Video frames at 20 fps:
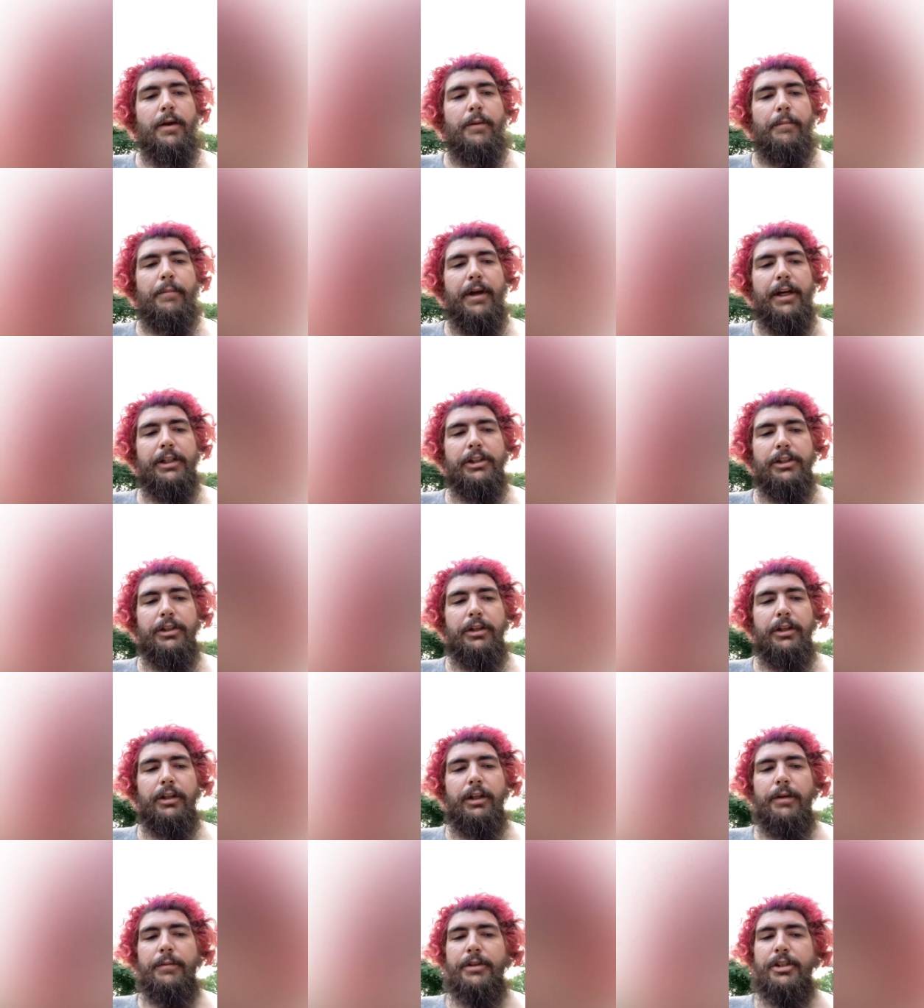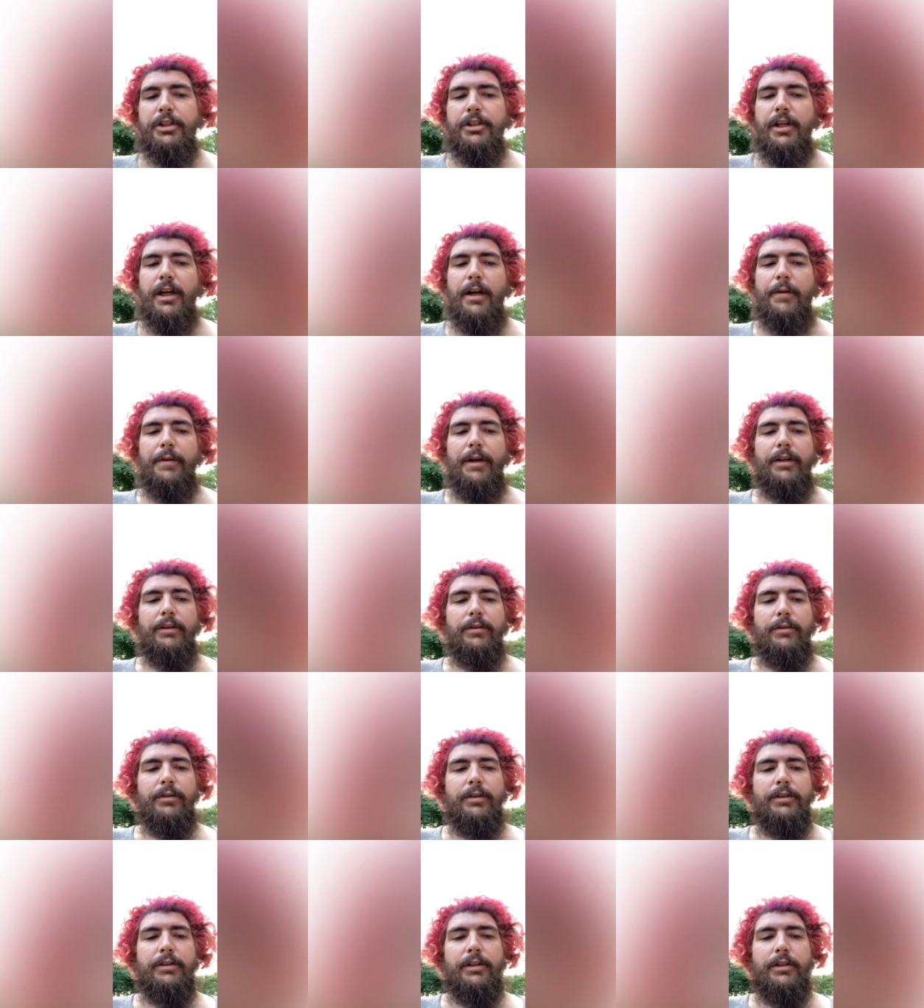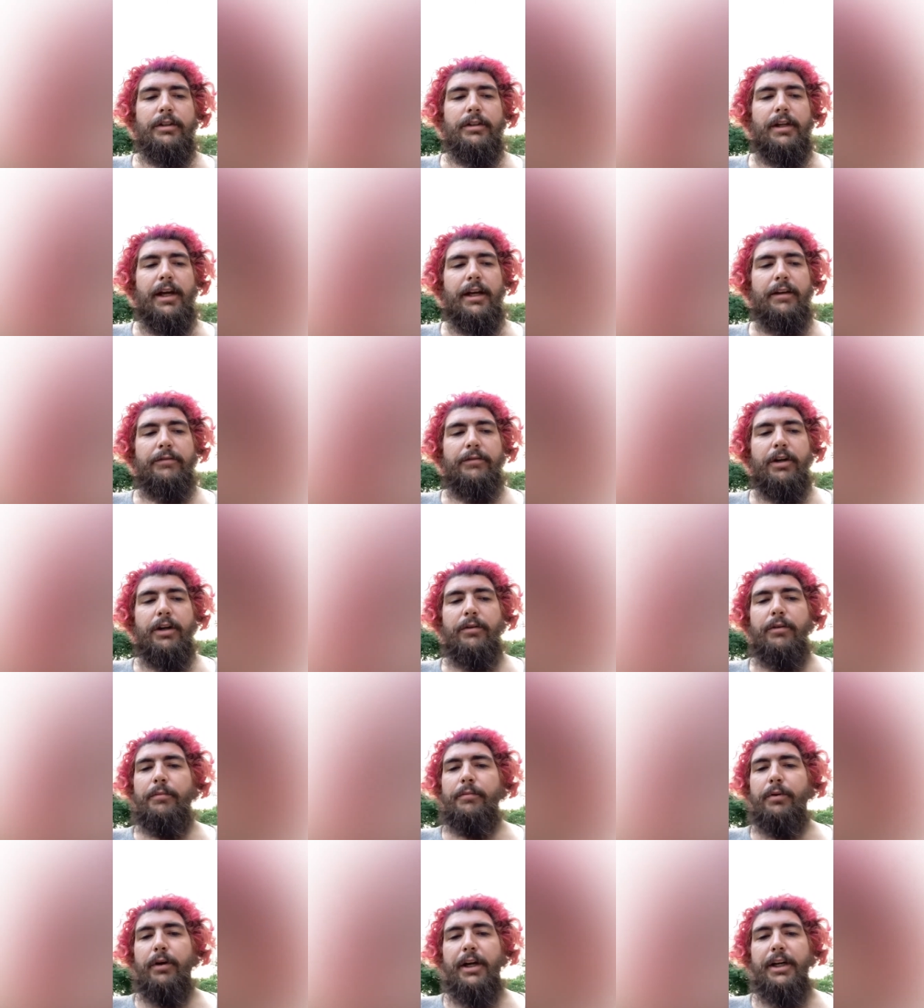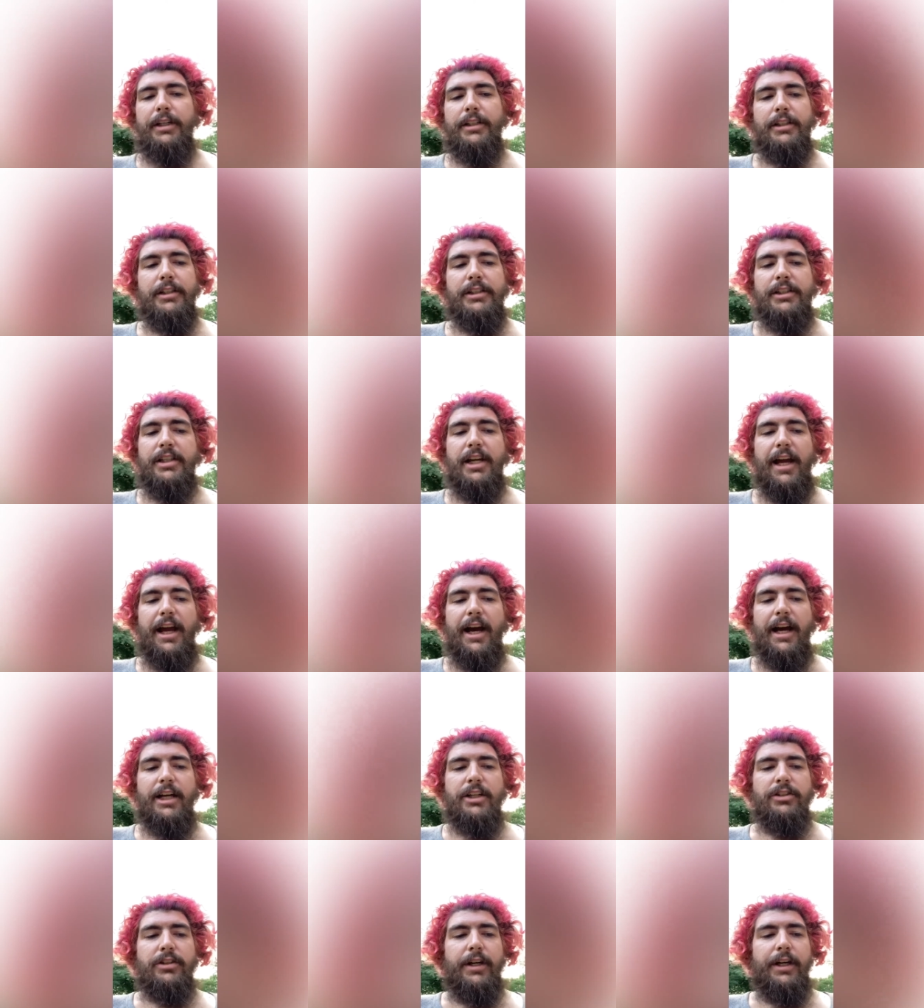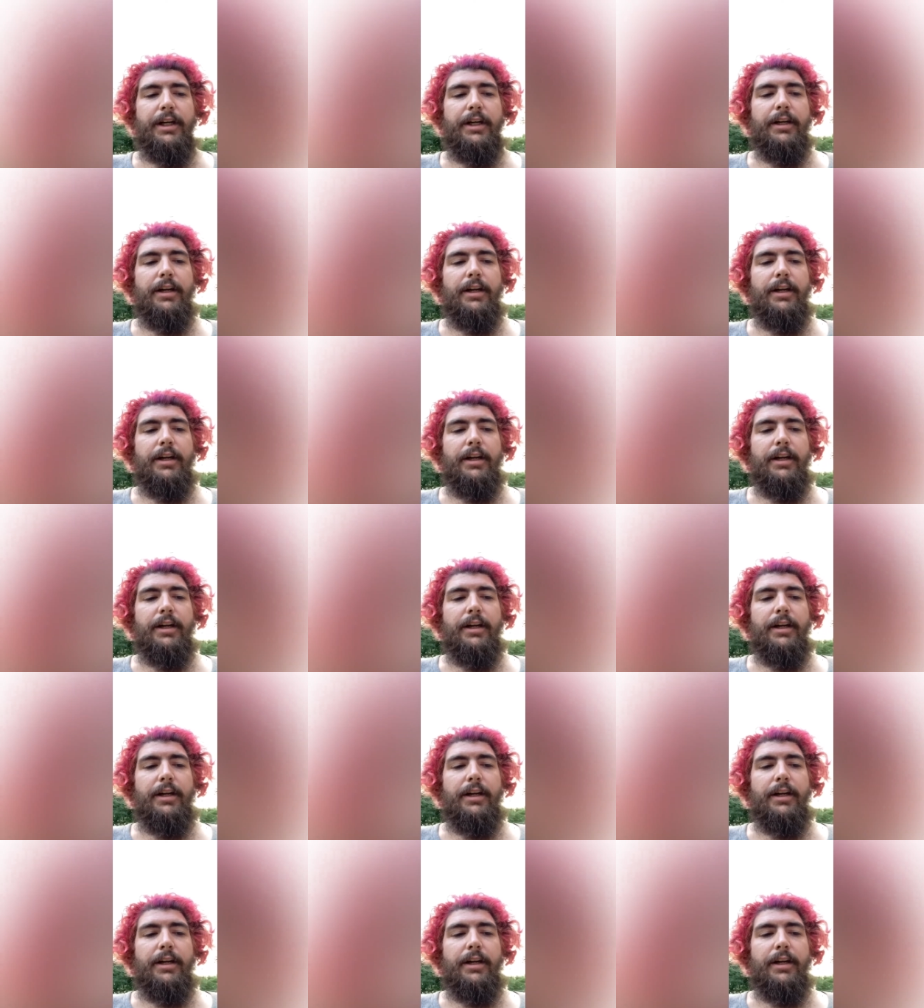Make sure you limit your time outdoors and take frequent breaks and stay hydrated.